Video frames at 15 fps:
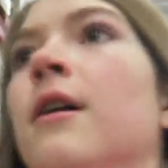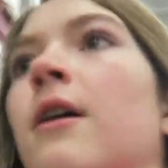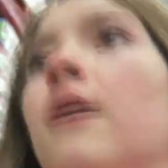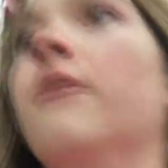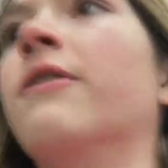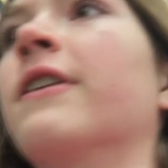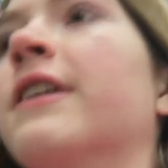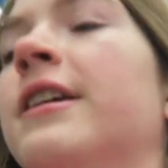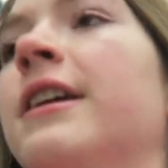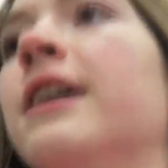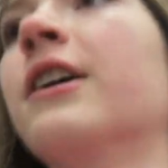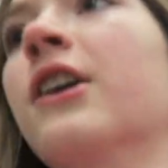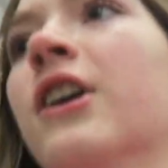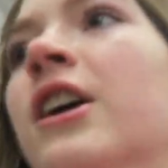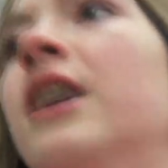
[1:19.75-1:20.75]
over
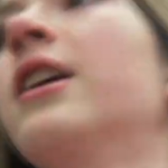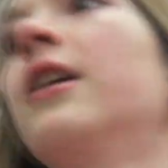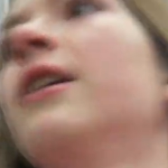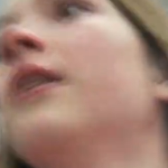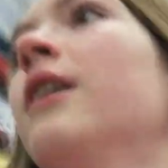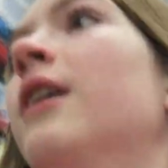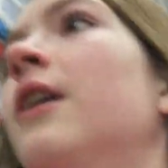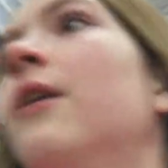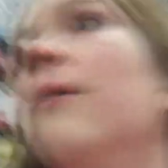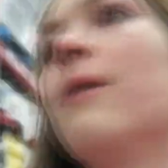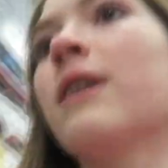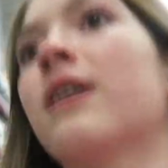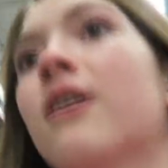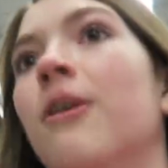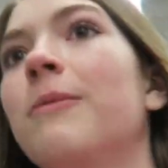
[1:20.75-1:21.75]
here. We
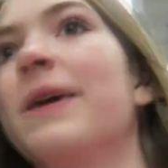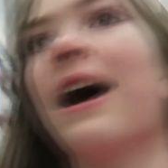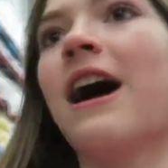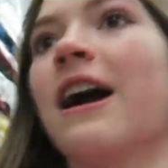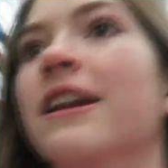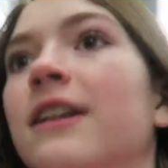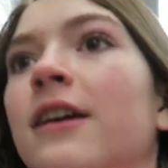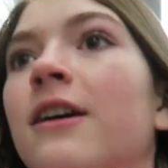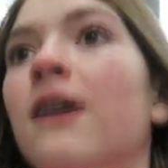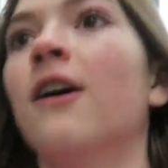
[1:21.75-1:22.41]
can go behind.